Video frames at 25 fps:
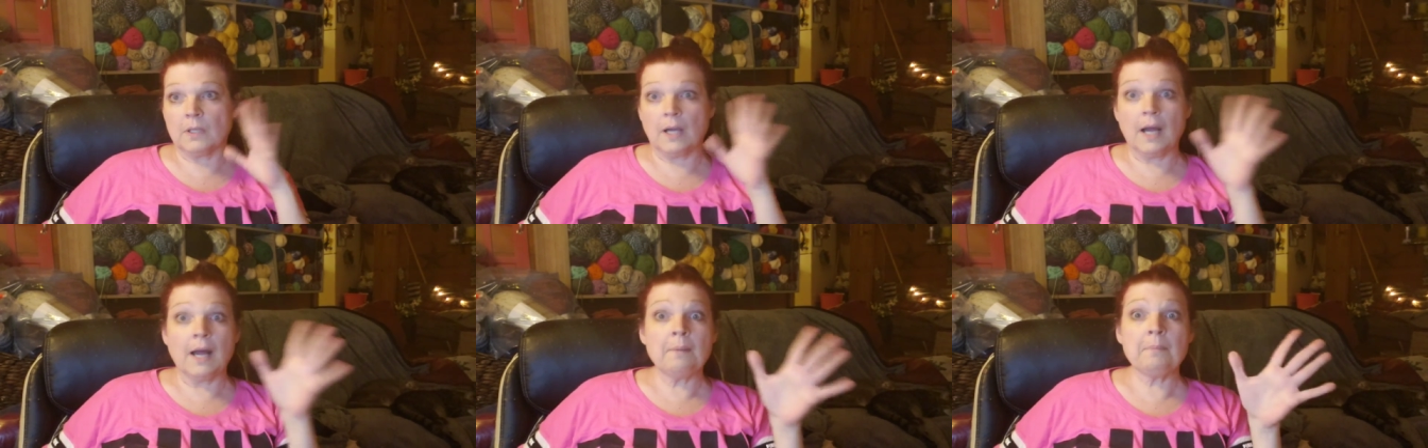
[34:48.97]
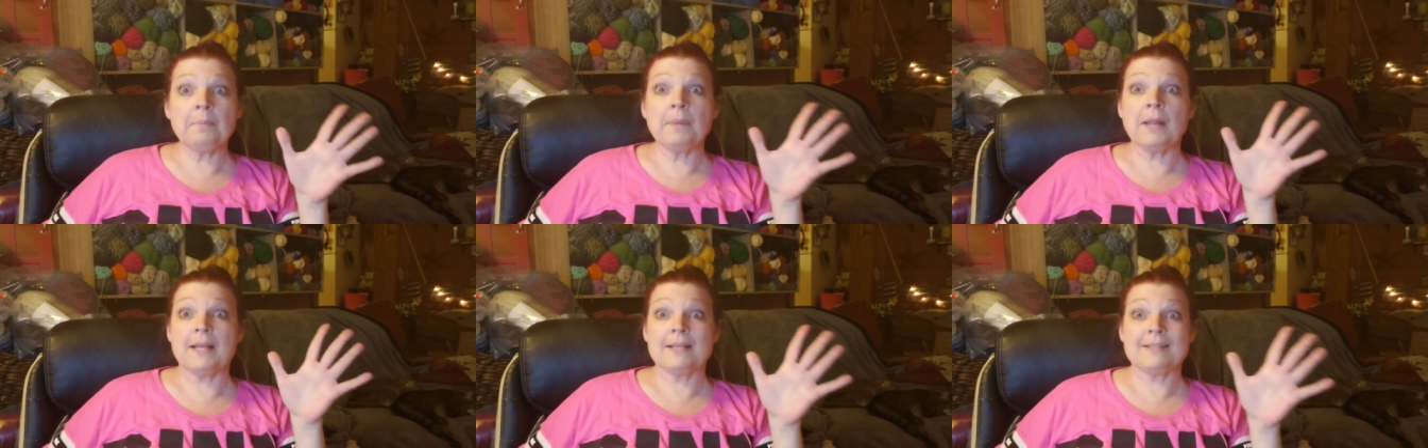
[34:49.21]

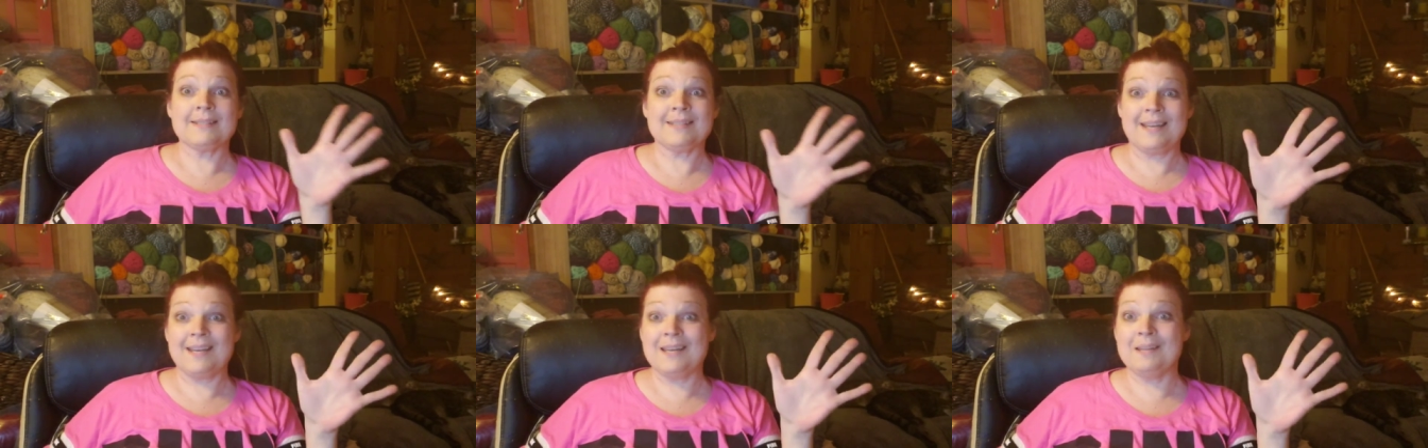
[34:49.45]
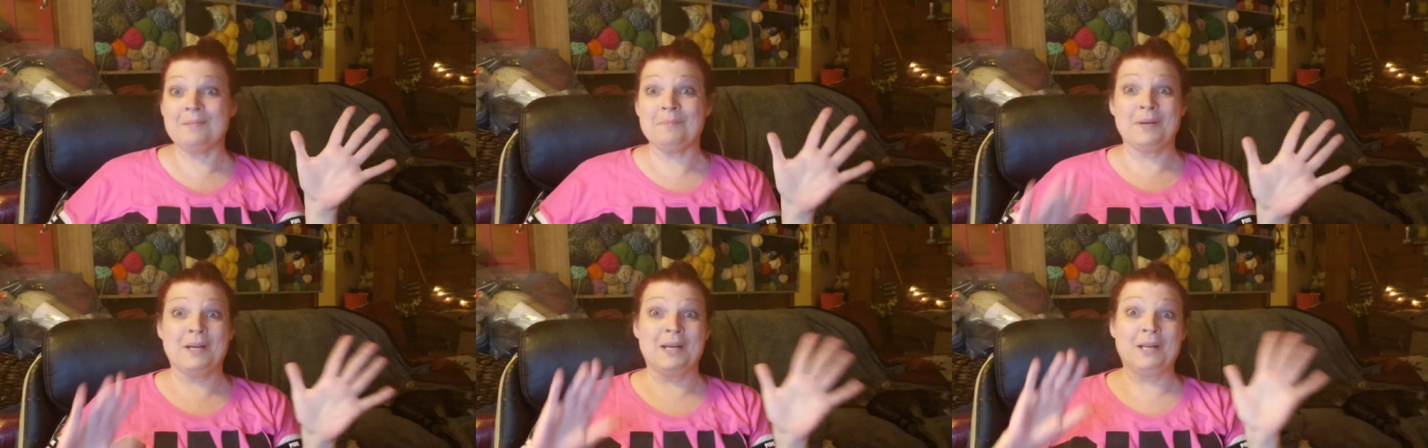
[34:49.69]
God bless
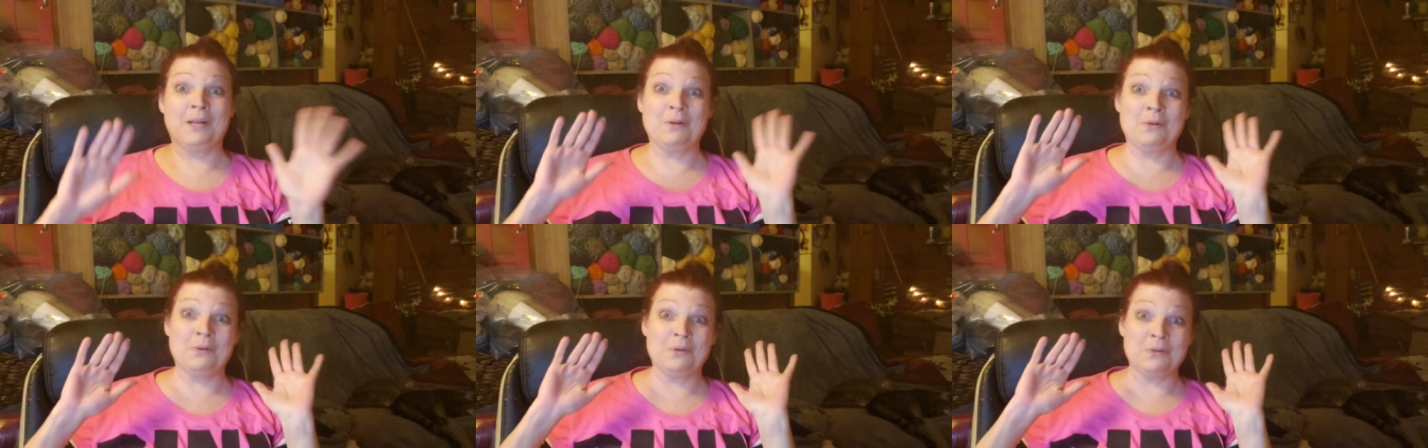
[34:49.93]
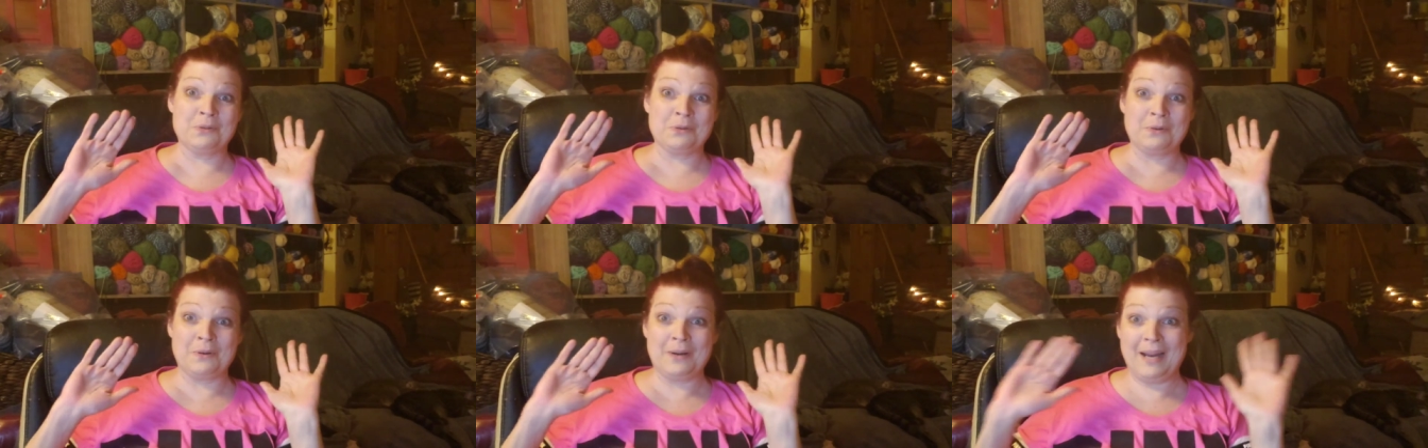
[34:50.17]
anybody
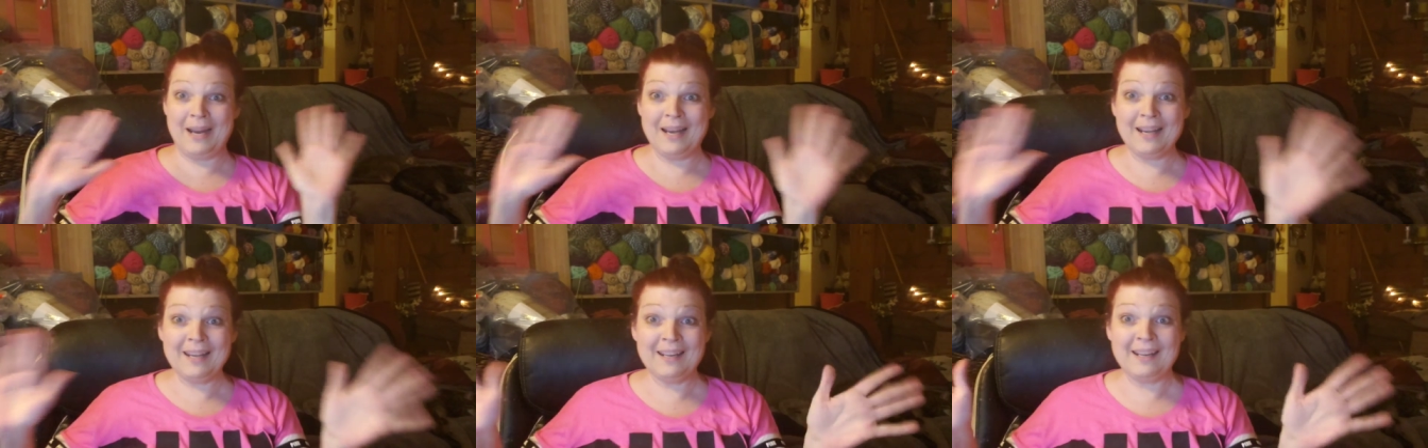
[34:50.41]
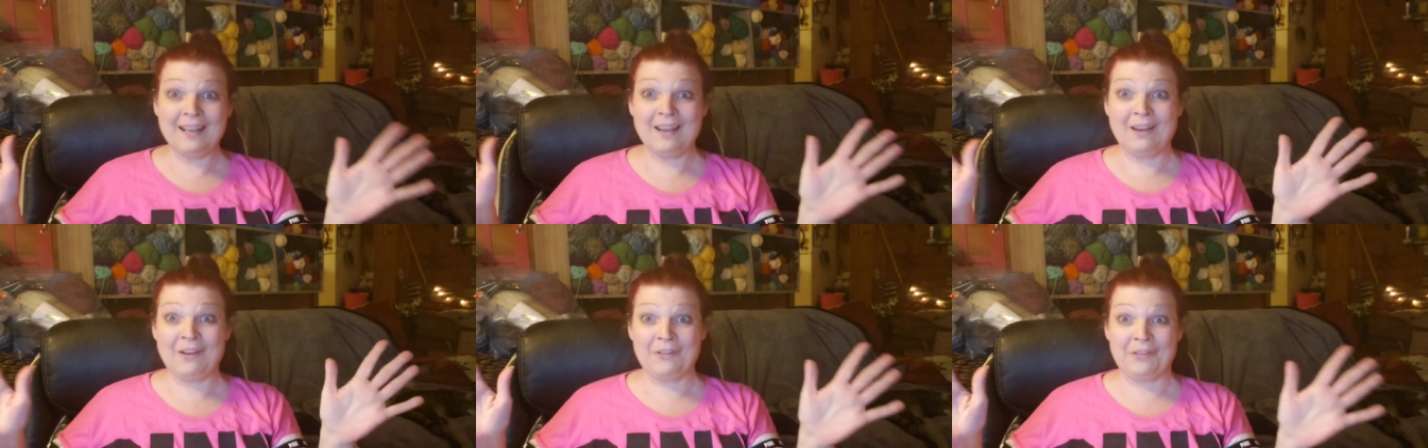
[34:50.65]
going through
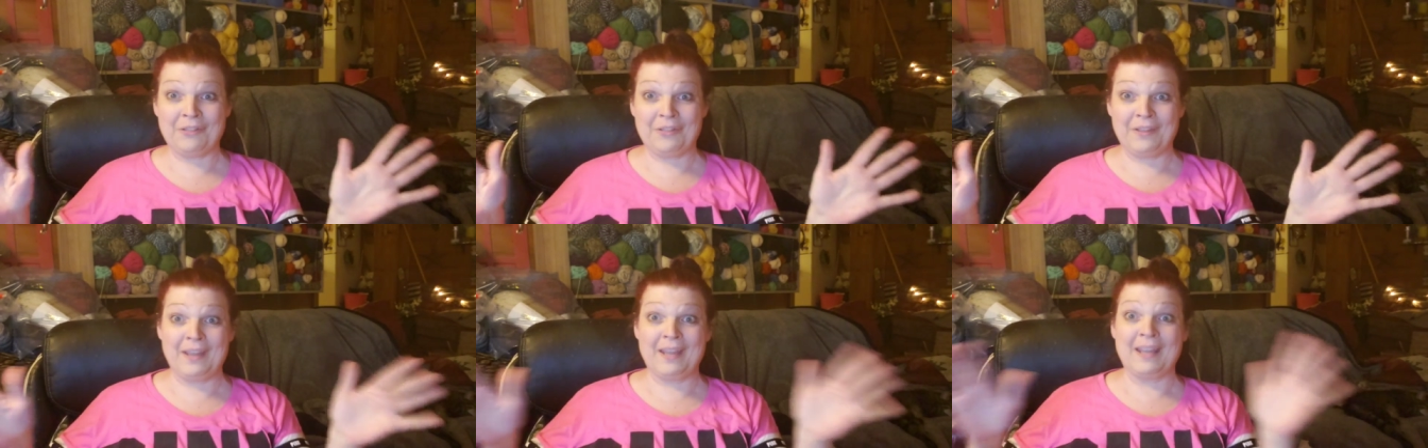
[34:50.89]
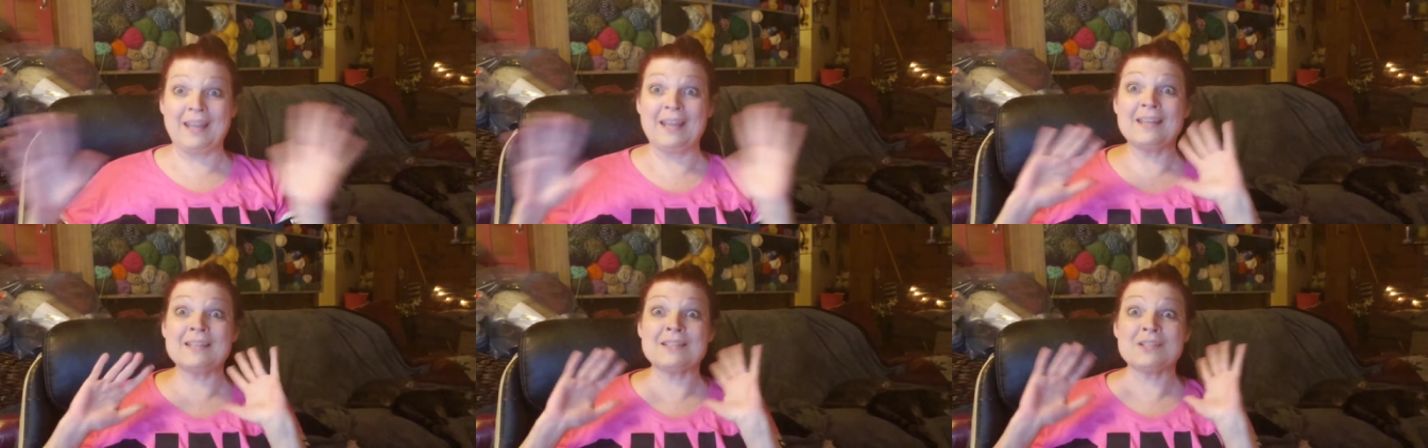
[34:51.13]
any health
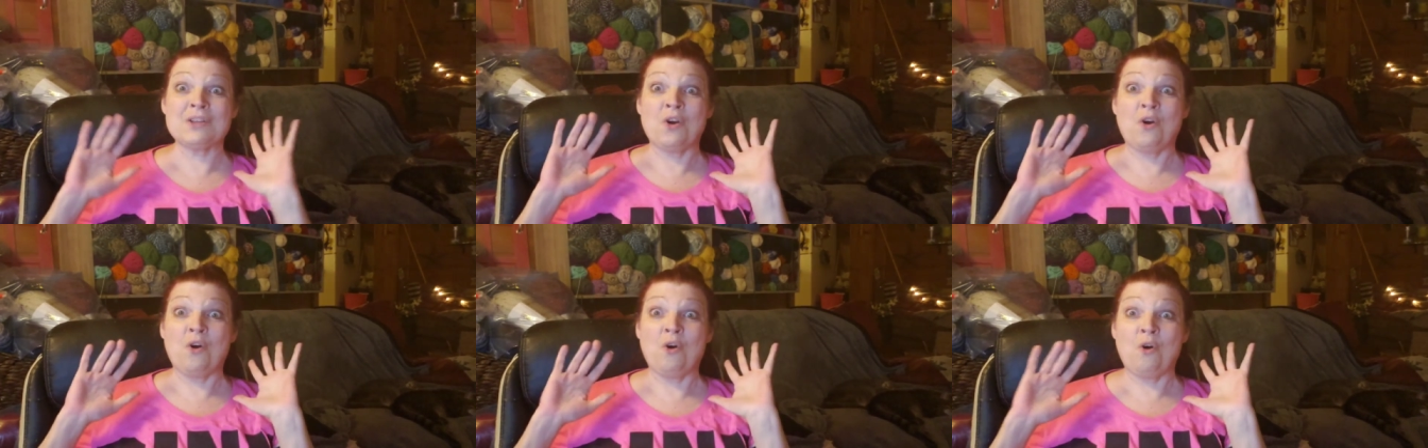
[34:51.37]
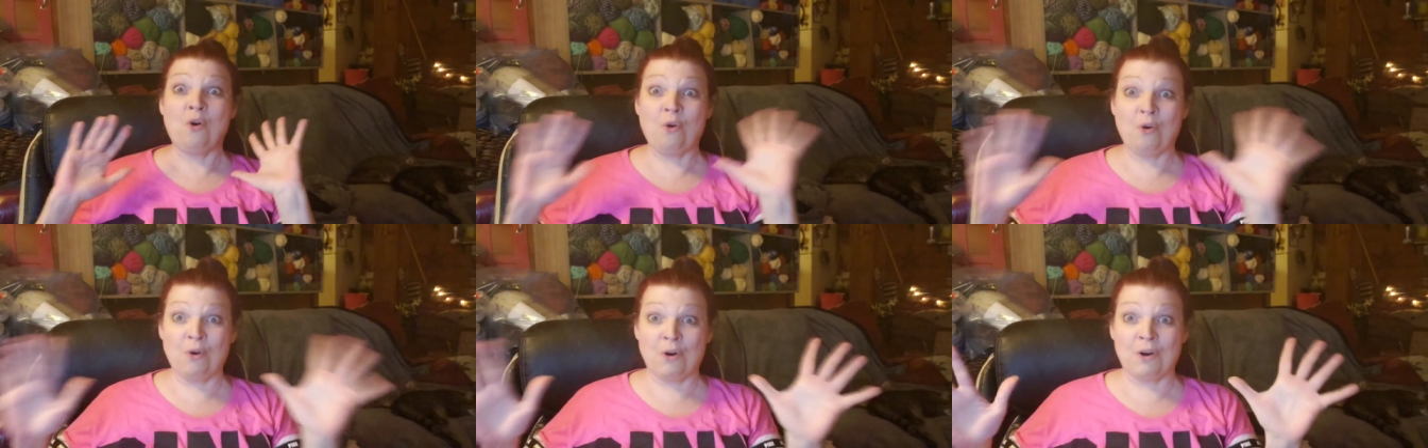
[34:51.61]
thing. It's
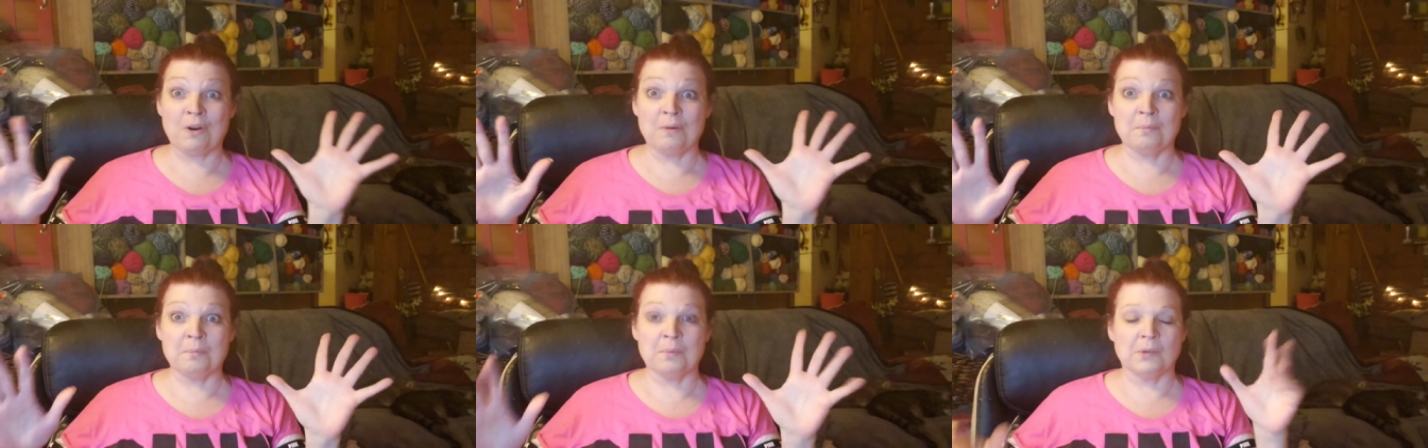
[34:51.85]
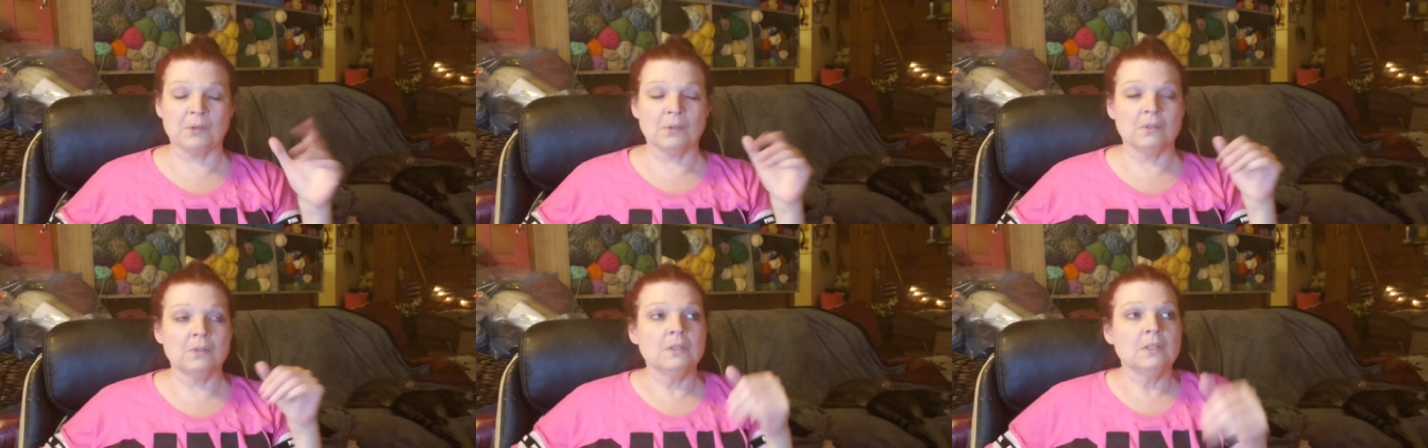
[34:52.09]

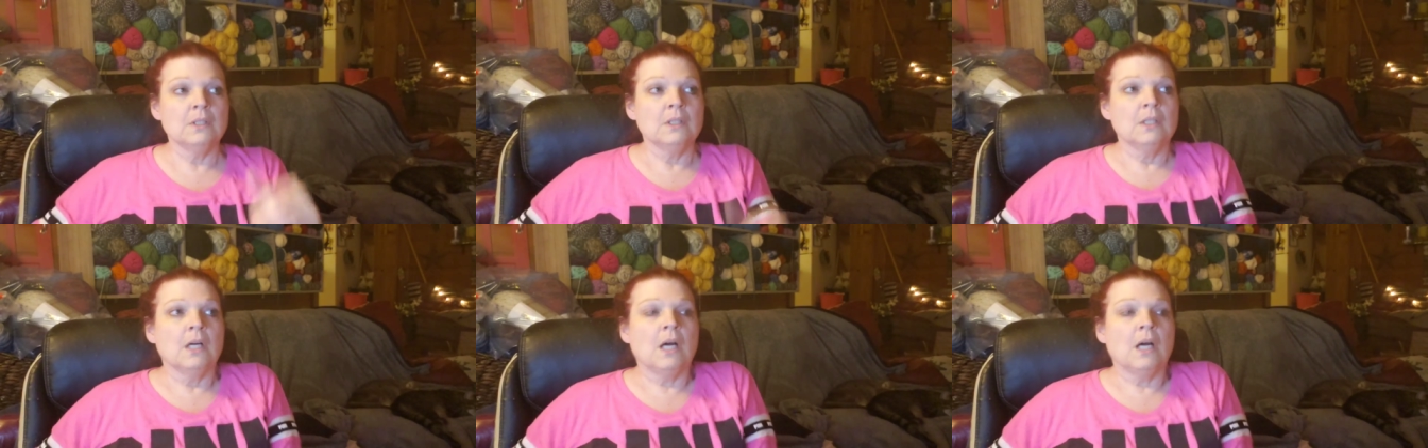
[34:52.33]
horrible.